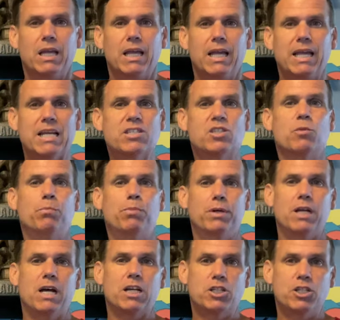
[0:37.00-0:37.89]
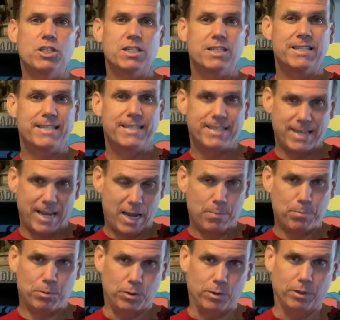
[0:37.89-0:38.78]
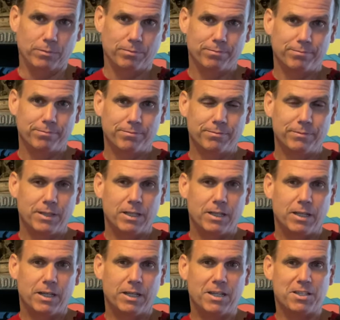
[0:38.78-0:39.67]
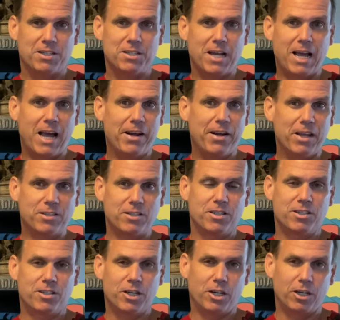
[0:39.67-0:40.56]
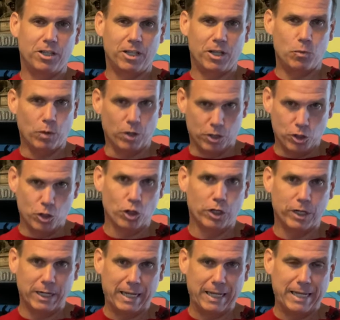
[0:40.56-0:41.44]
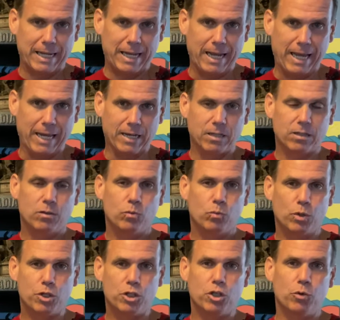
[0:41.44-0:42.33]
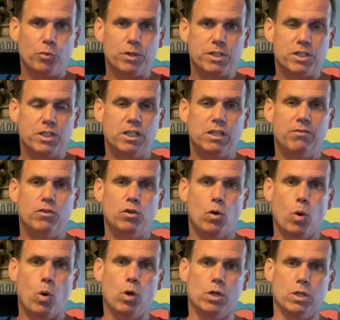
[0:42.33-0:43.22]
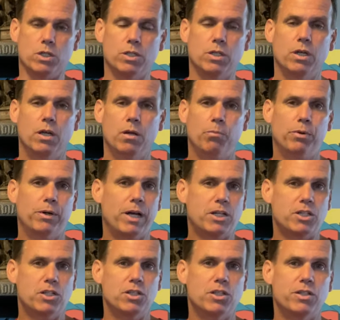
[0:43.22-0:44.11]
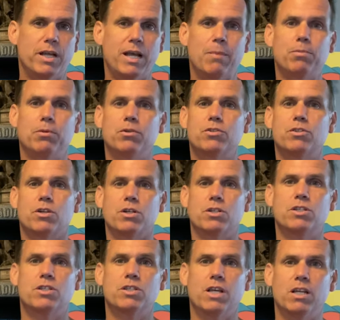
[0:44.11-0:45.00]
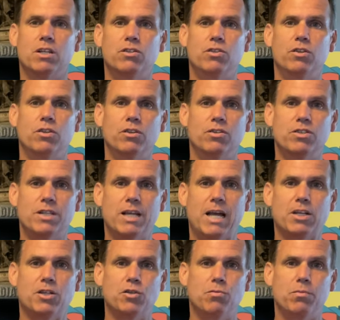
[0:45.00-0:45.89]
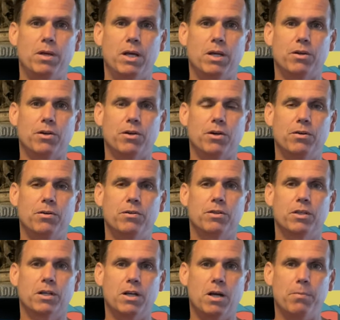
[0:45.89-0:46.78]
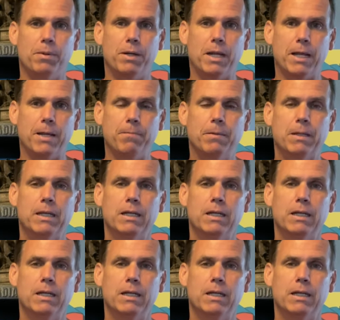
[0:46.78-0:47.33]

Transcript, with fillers: it's a production sample. It is not necessarily what you're going to get when you receive yours. Production samples are sent to the statue maker, the company,